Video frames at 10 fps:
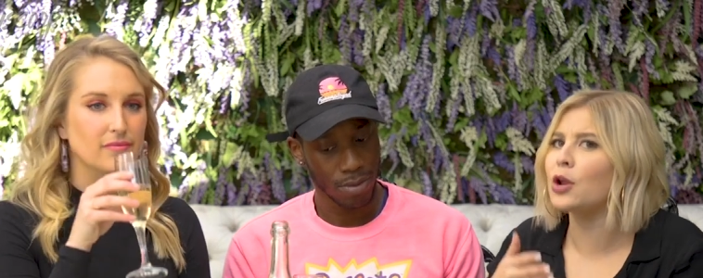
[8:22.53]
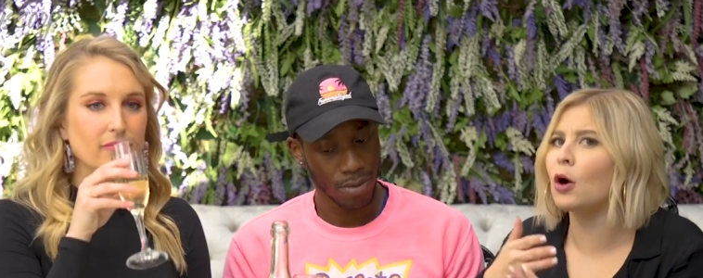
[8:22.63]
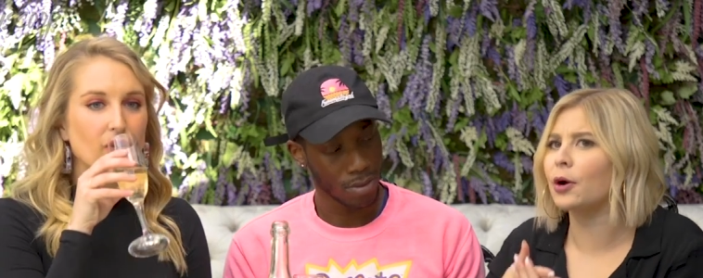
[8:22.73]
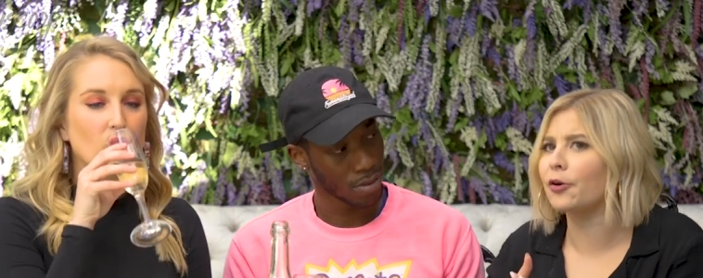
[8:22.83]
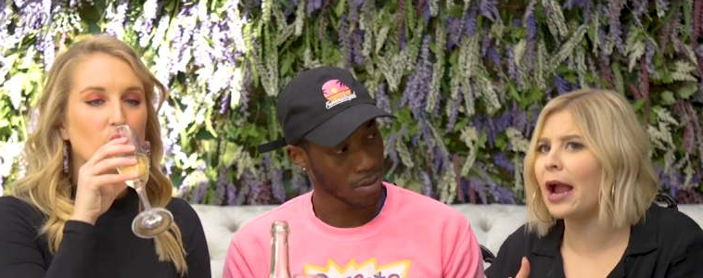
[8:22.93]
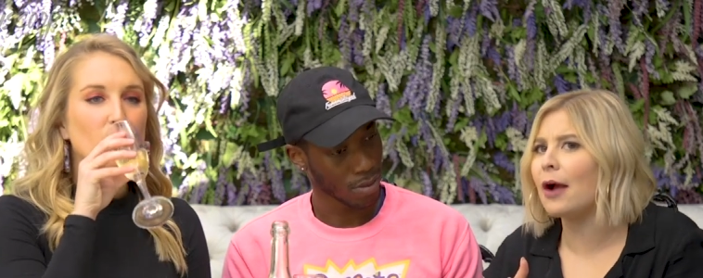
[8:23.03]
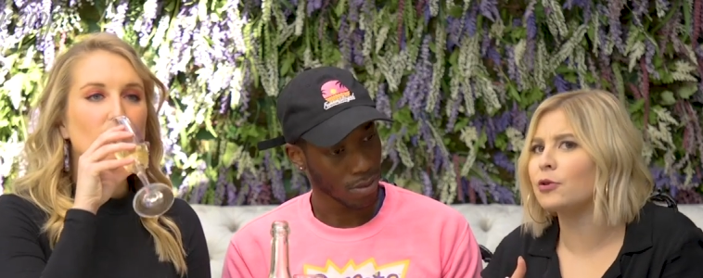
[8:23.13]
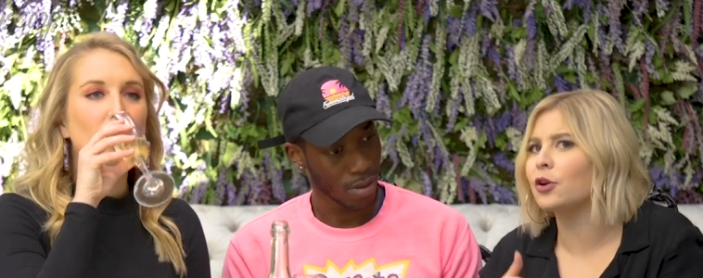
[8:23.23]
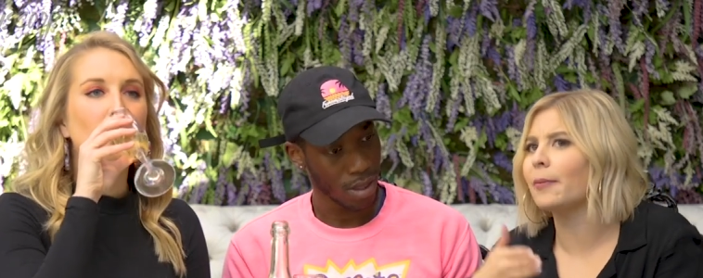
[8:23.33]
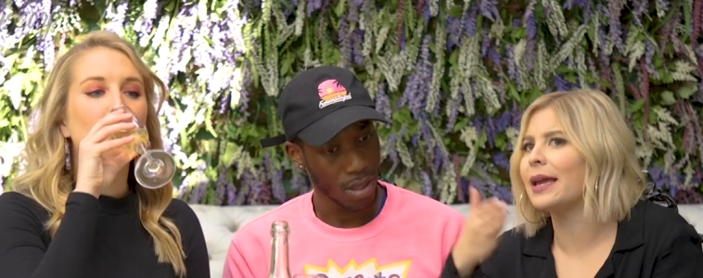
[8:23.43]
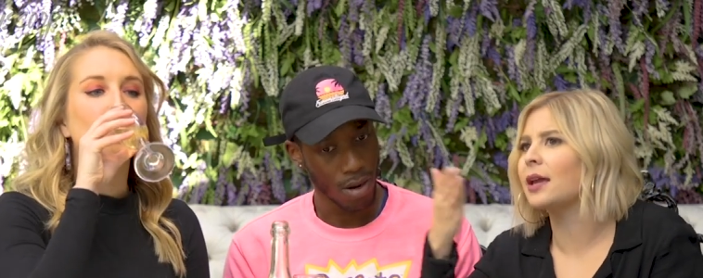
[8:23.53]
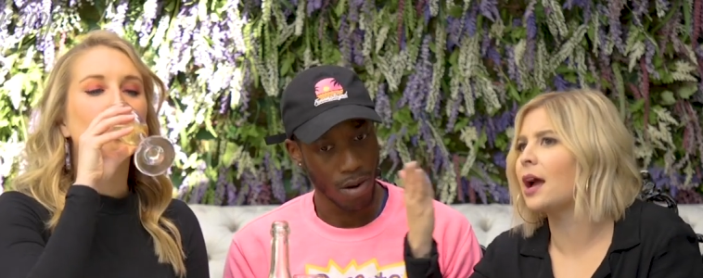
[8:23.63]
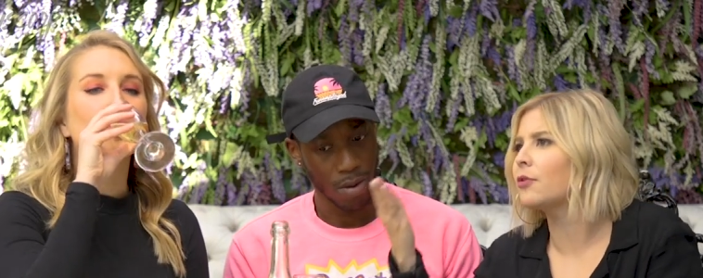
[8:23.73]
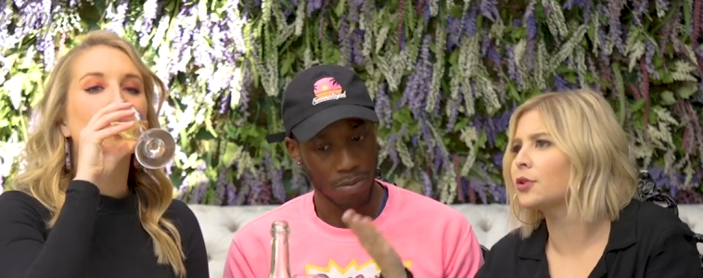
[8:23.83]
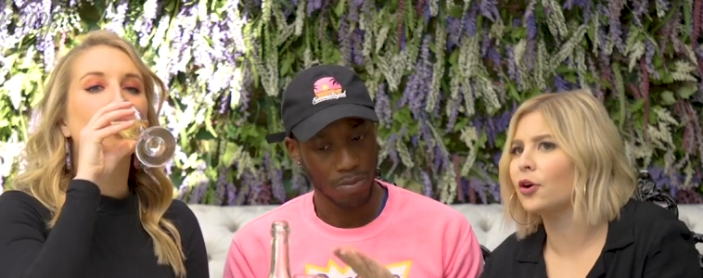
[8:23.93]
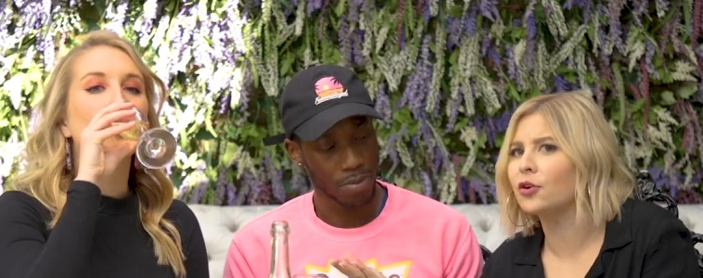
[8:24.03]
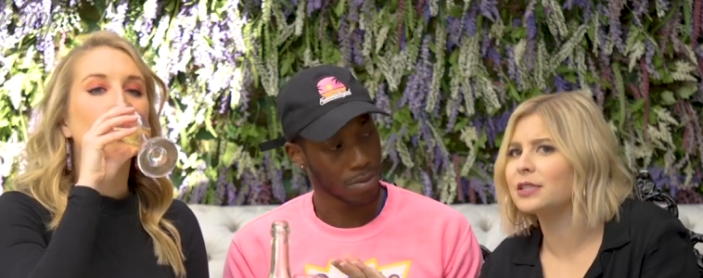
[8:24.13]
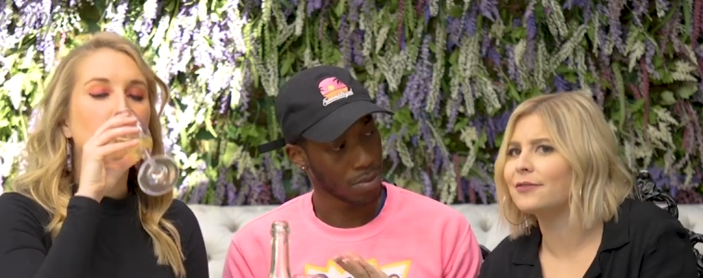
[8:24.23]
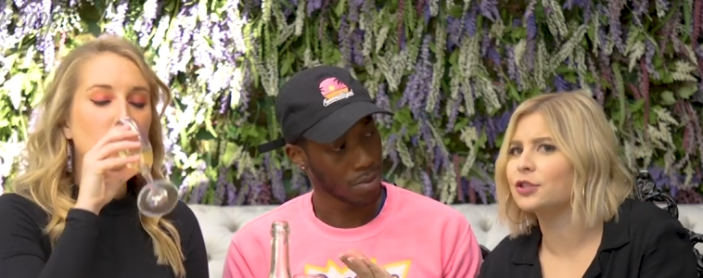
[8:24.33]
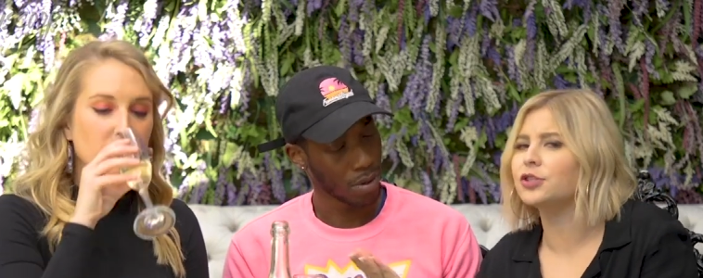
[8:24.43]
Speaker 1: no regret when you were making out with
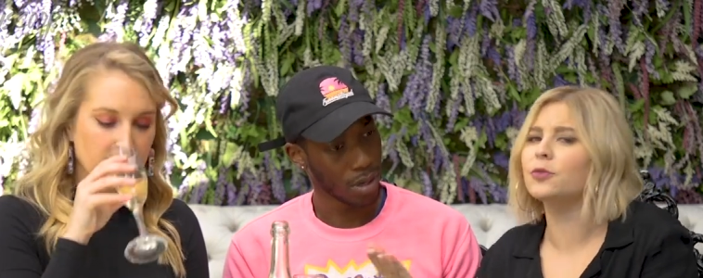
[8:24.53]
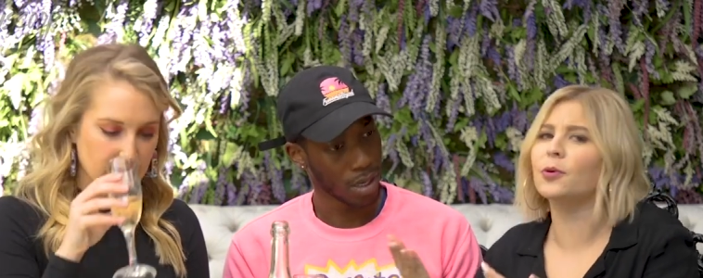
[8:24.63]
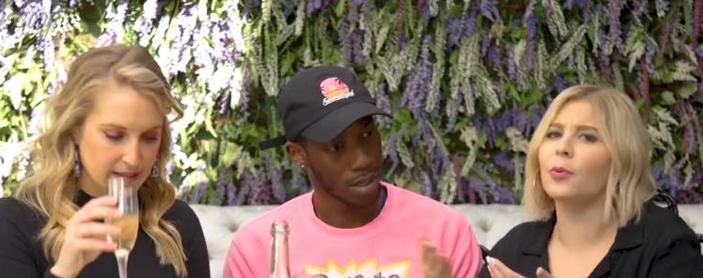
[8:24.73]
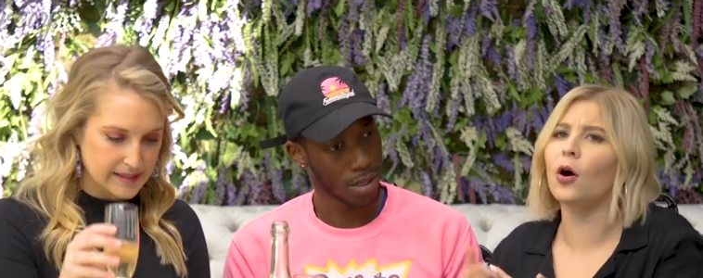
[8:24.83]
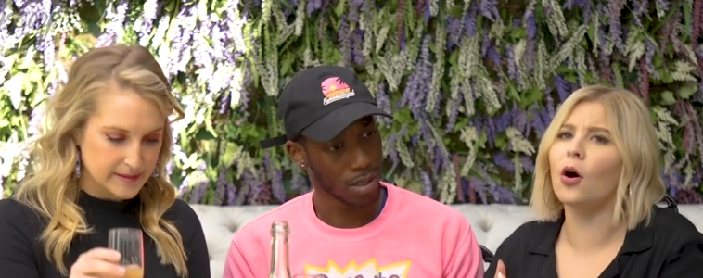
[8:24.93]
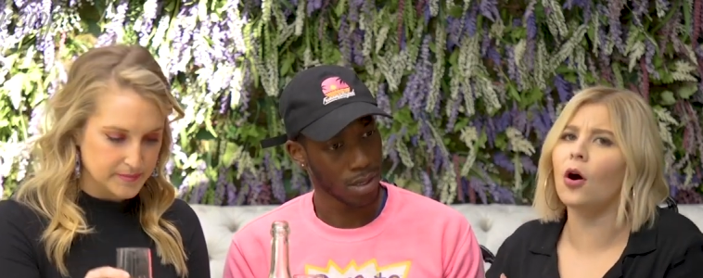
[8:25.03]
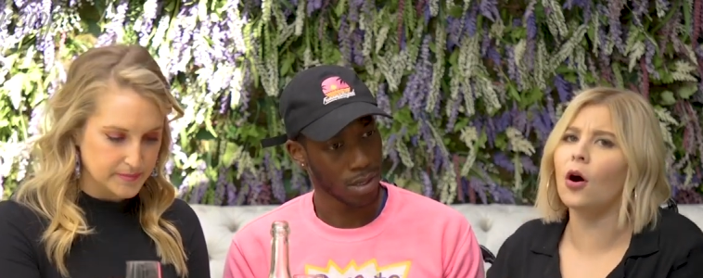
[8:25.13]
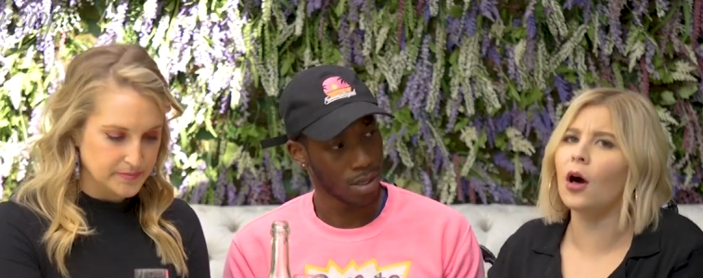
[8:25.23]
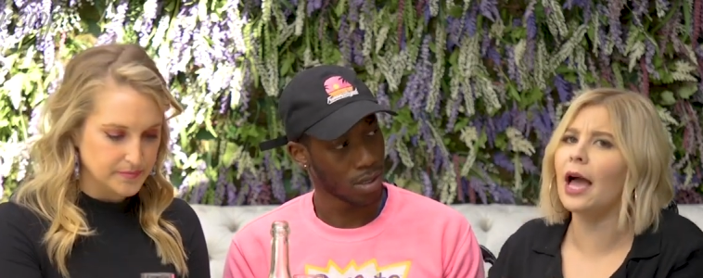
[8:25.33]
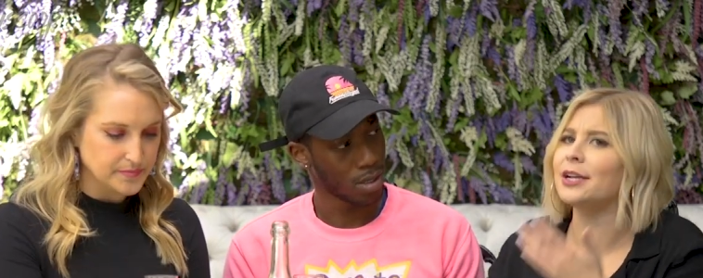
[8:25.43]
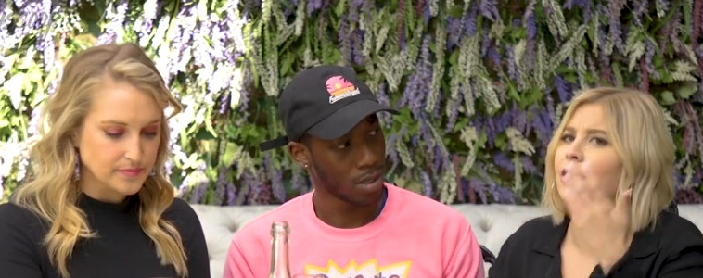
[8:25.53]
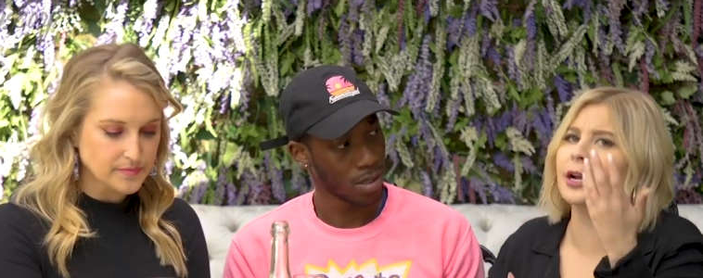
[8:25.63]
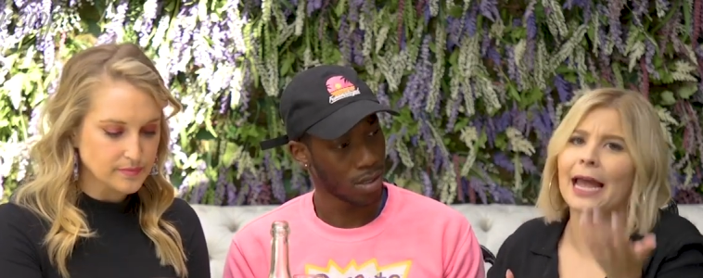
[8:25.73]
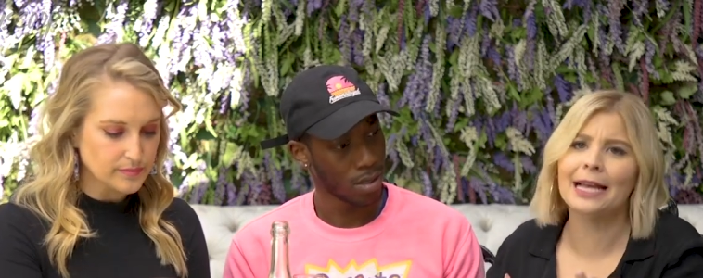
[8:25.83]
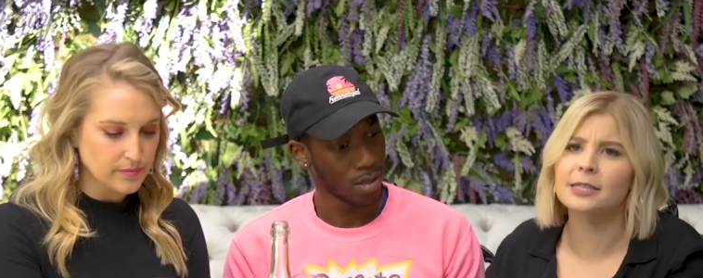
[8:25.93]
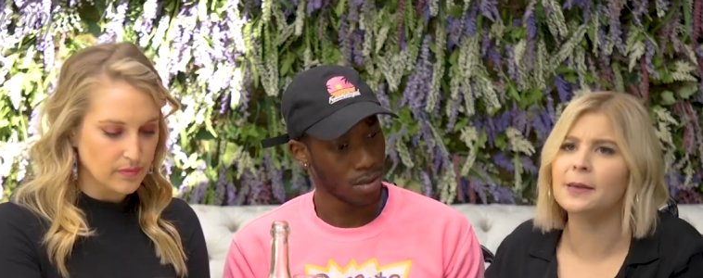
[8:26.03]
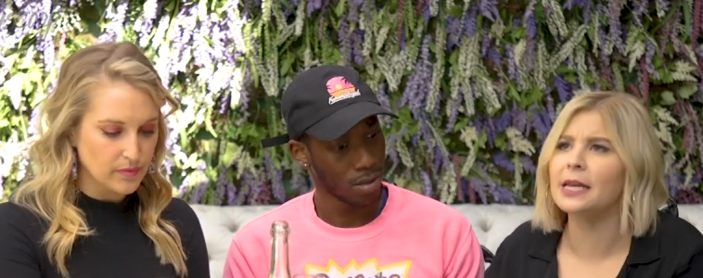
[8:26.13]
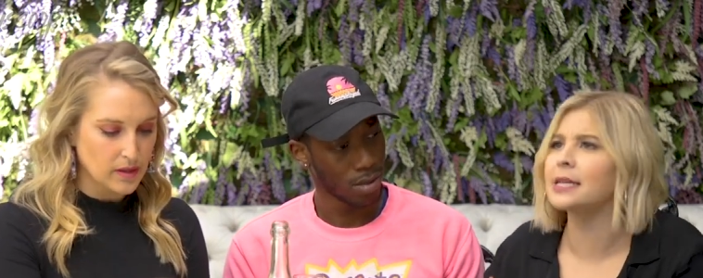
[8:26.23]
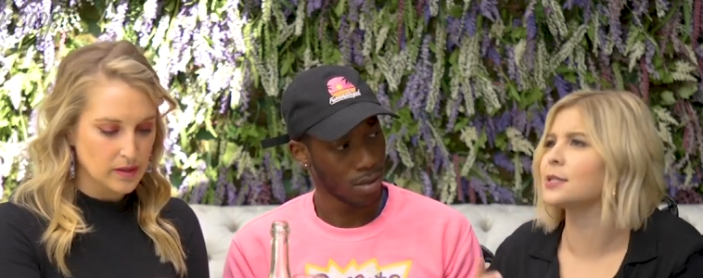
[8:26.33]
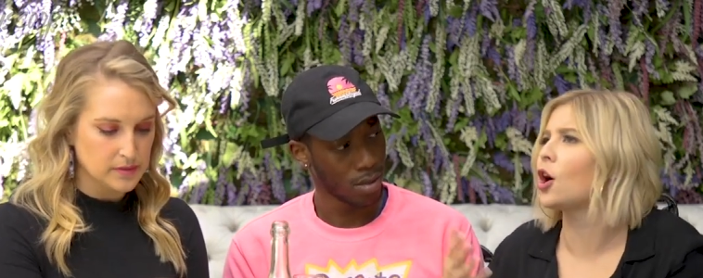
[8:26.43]
girls after Super Bowl and during
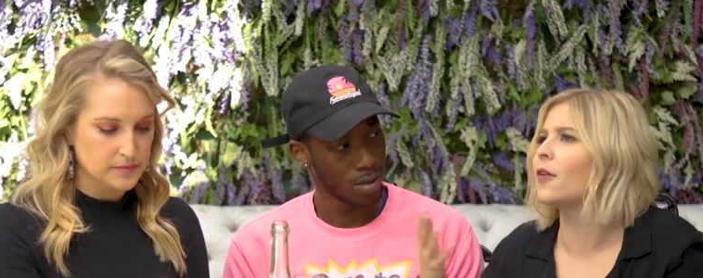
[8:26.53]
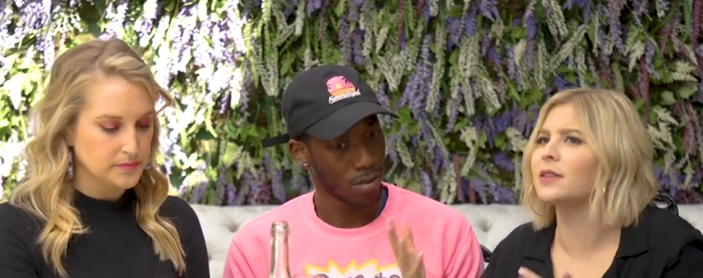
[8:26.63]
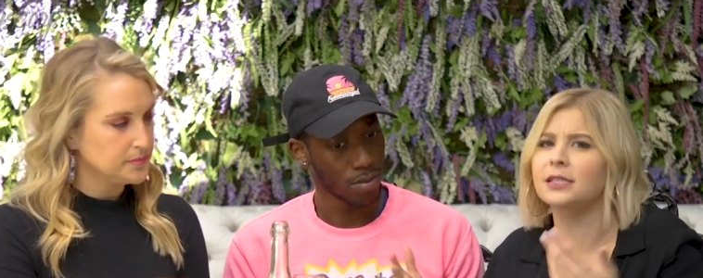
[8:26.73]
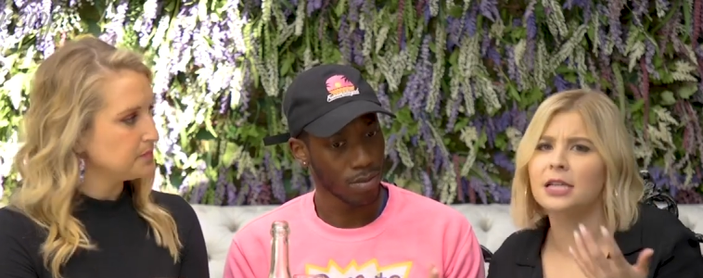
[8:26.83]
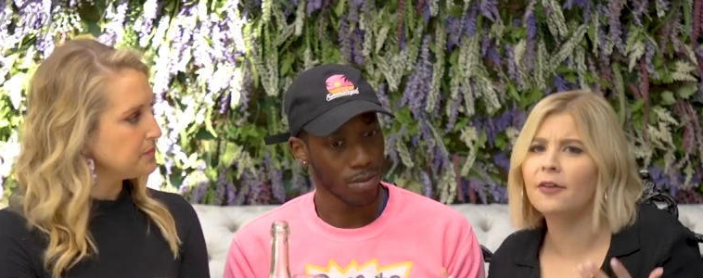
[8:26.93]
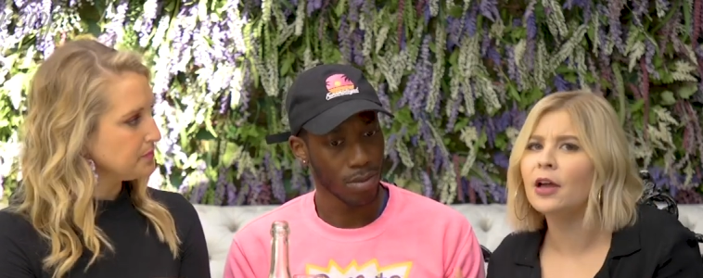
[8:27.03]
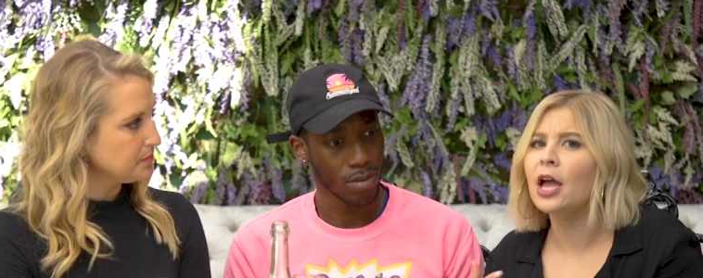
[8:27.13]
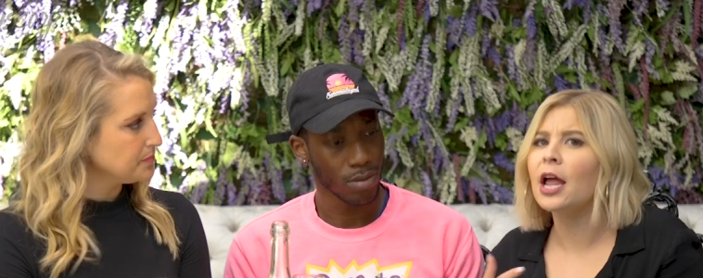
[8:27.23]
ESPYs and all of this stuff.